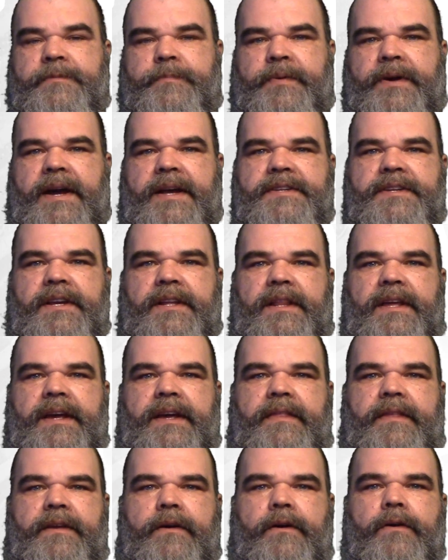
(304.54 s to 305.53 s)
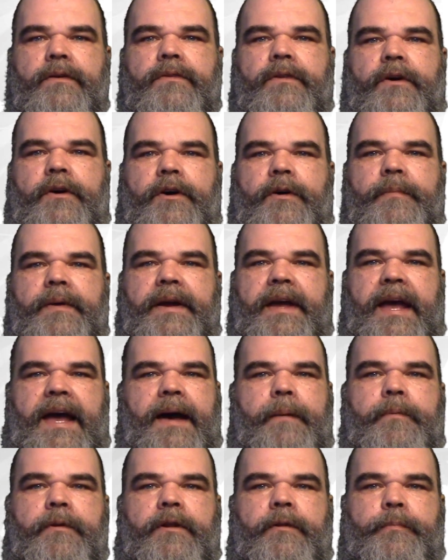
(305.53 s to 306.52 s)
surprisingly, the Oklahoma
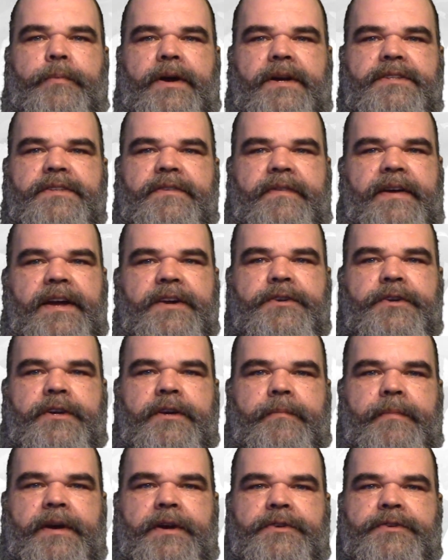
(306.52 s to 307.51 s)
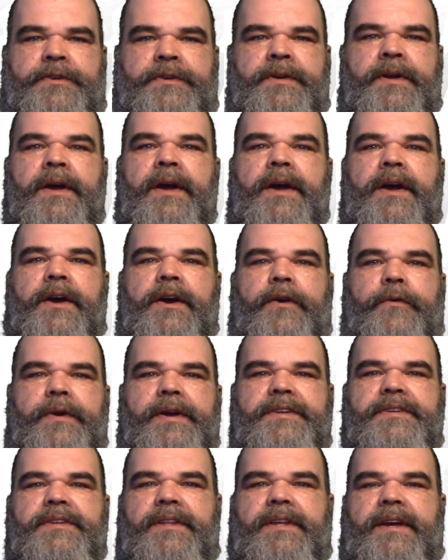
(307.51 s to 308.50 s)
Capitol Preservation Commission
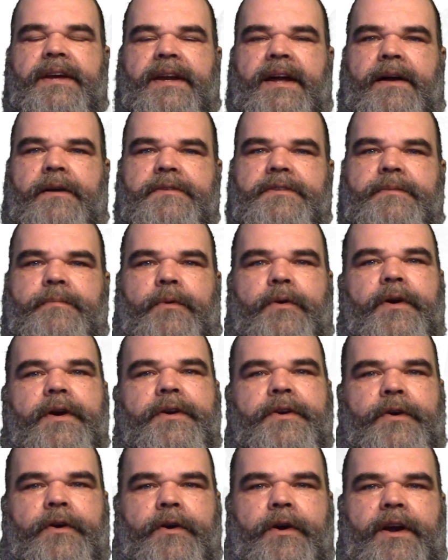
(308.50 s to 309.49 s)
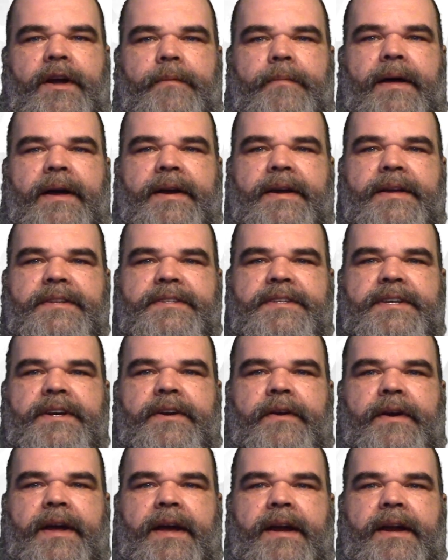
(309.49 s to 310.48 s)
recently announced a moratorium on
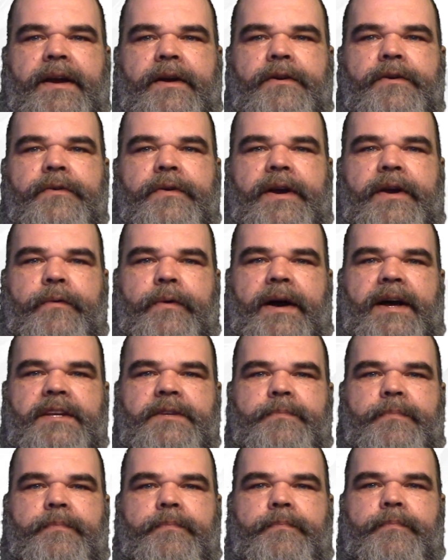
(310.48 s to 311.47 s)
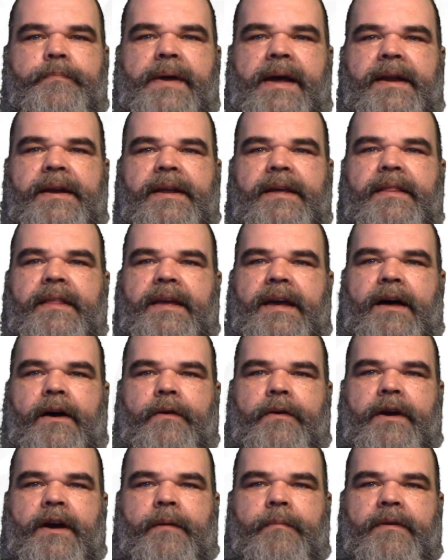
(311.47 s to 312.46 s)
considering any new requests pending the
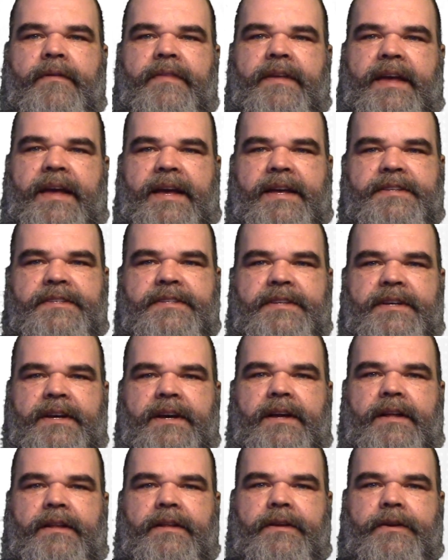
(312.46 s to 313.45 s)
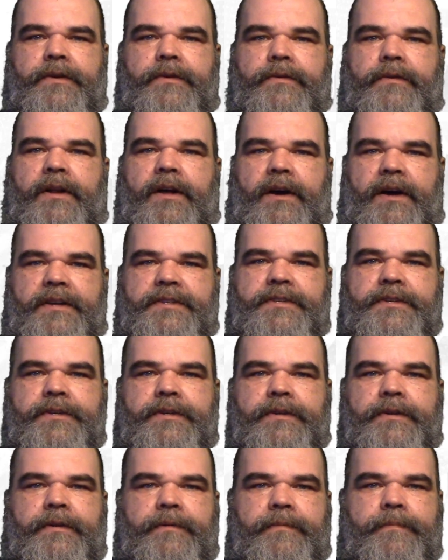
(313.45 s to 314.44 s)
outcome of the ACLU
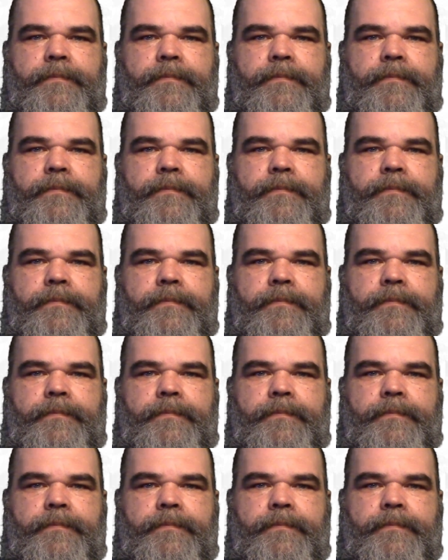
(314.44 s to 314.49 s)
lawsuit.